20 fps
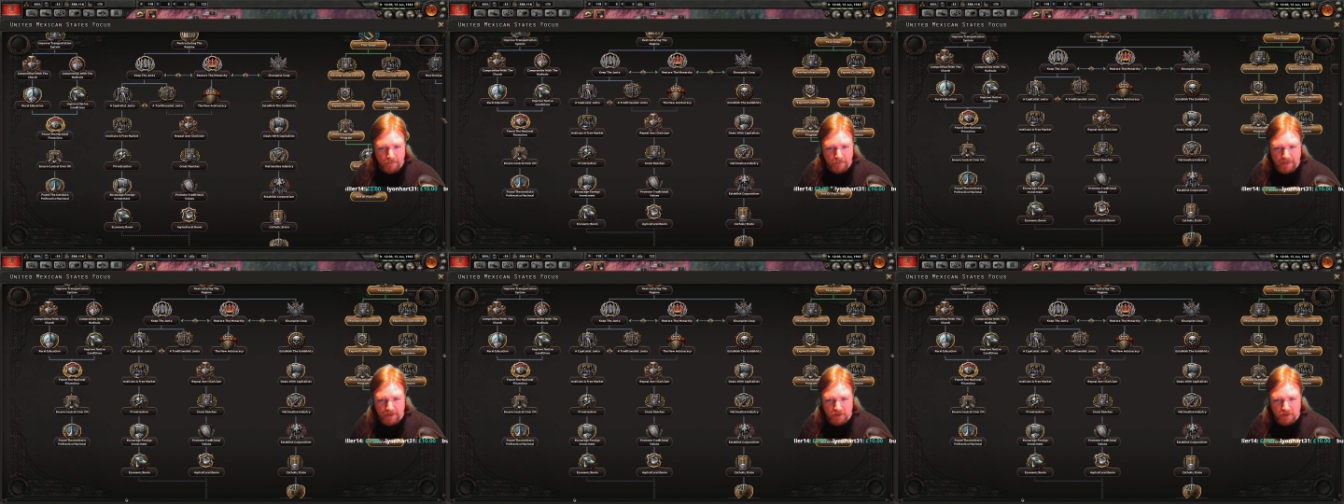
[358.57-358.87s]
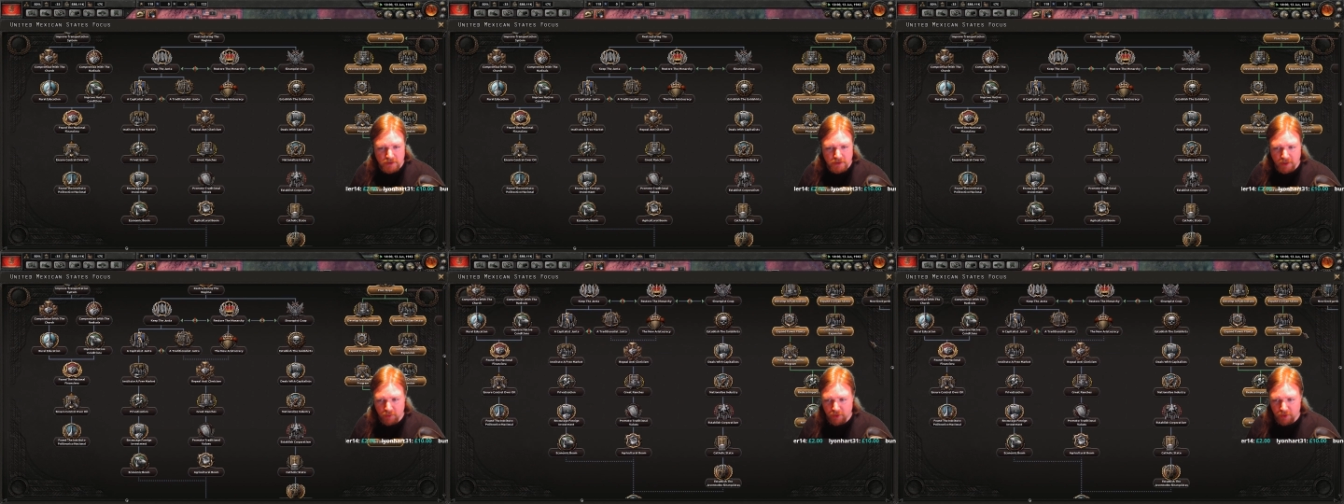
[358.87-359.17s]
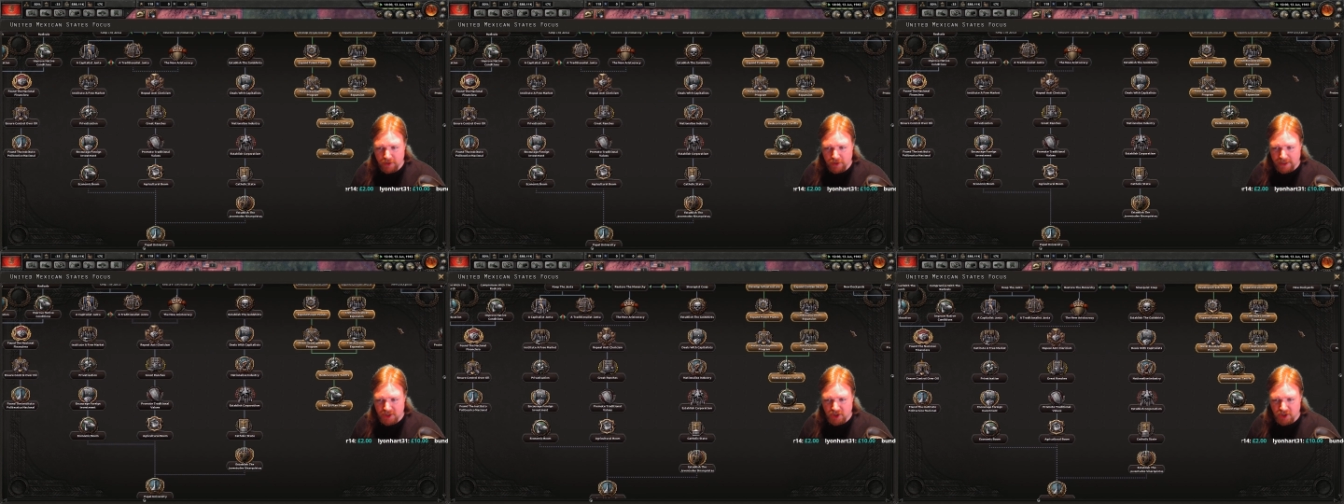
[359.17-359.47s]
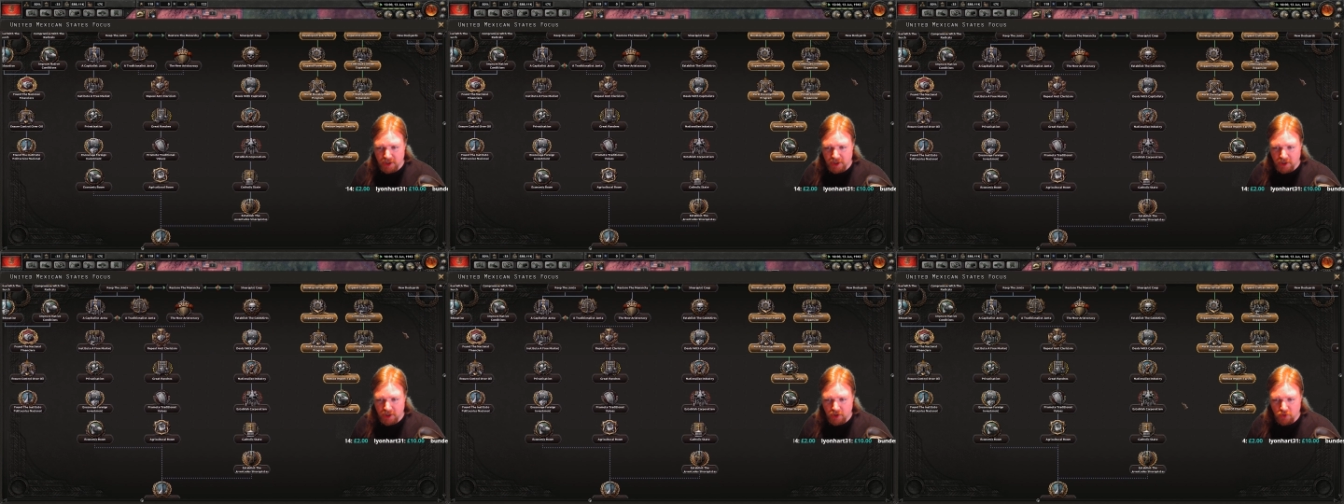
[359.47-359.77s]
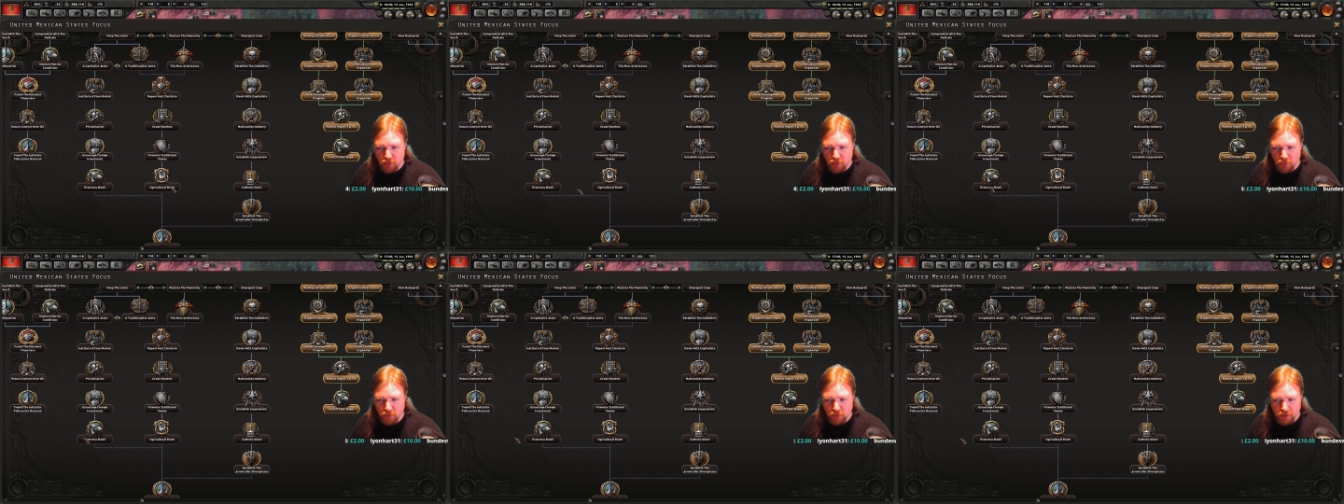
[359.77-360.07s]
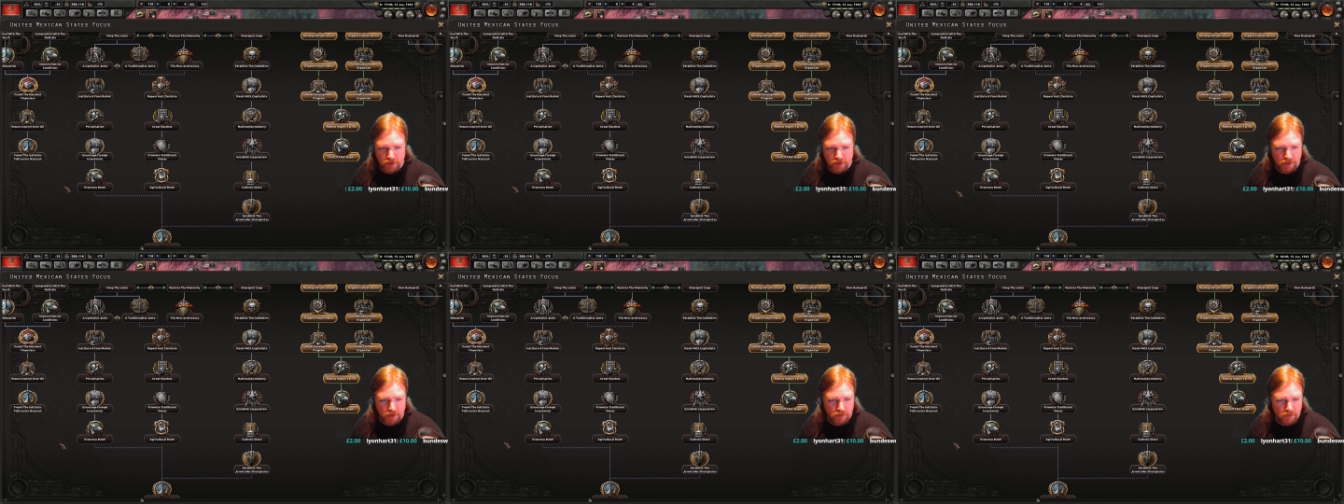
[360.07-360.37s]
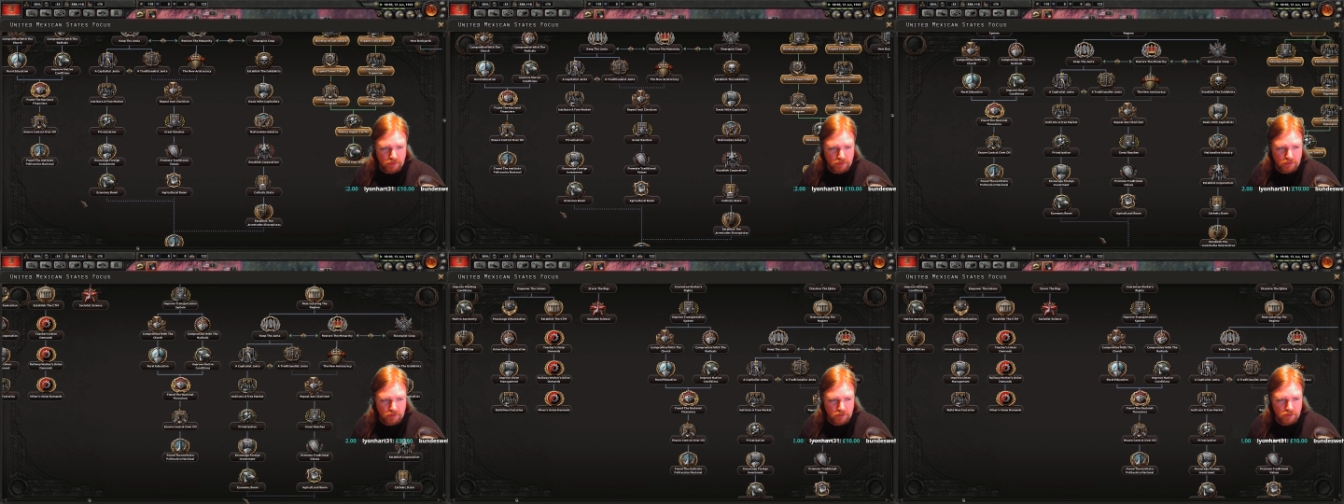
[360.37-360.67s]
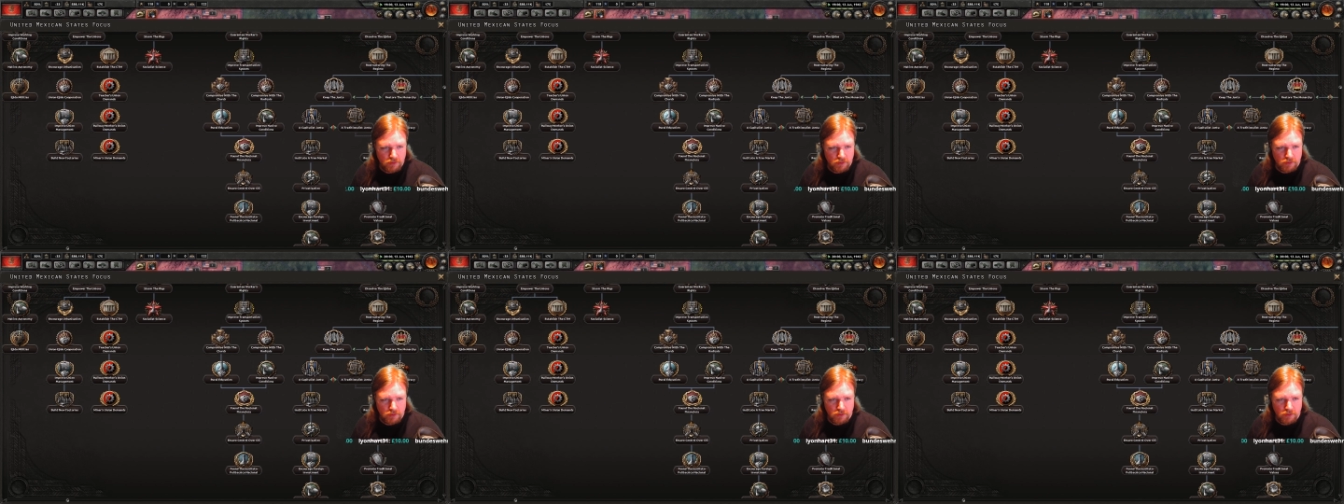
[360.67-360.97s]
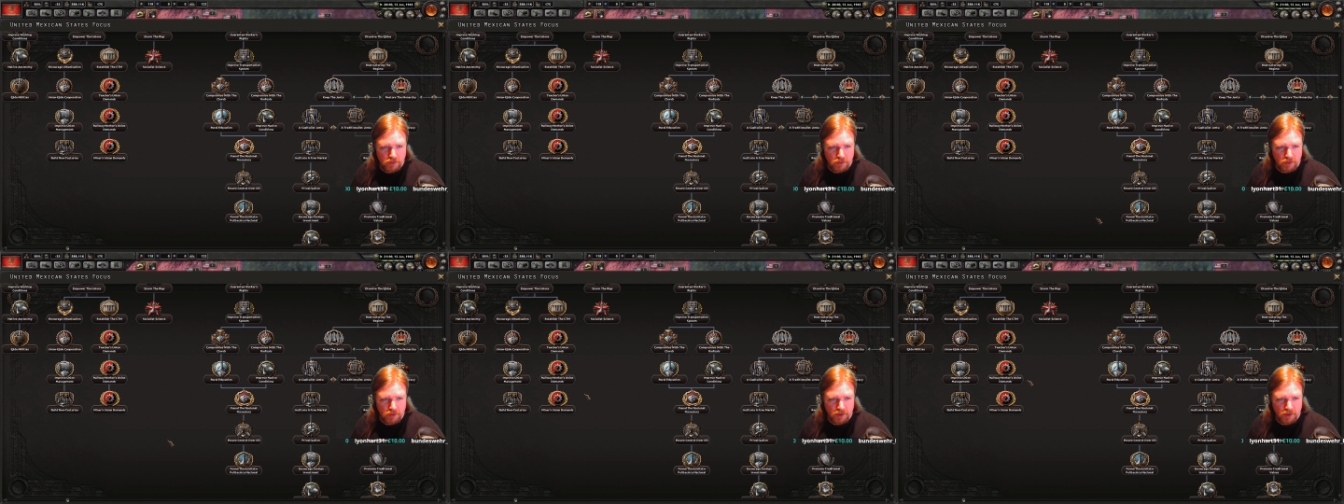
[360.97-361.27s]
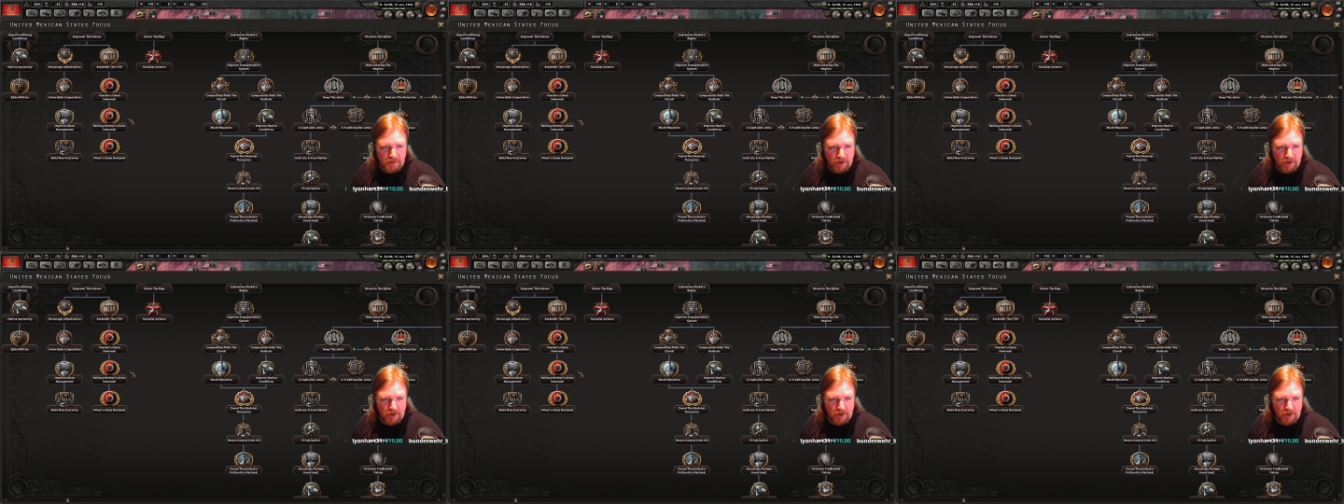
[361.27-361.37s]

so that we could actually use the